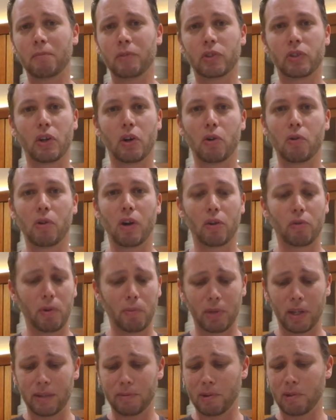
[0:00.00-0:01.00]
So a
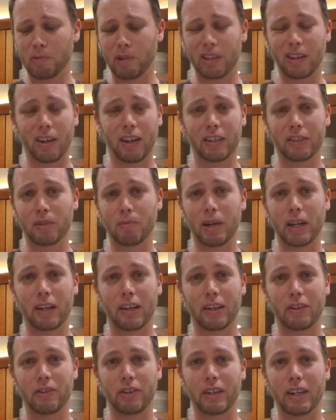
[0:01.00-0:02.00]
replacement one costs about
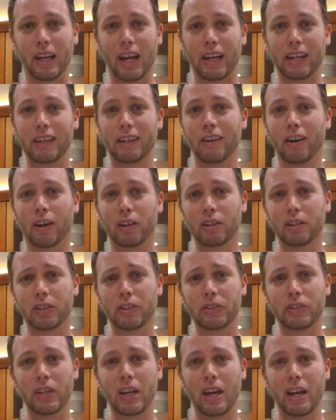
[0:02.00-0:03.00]

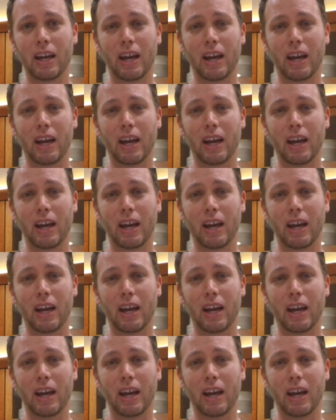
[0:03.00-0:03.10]
$190.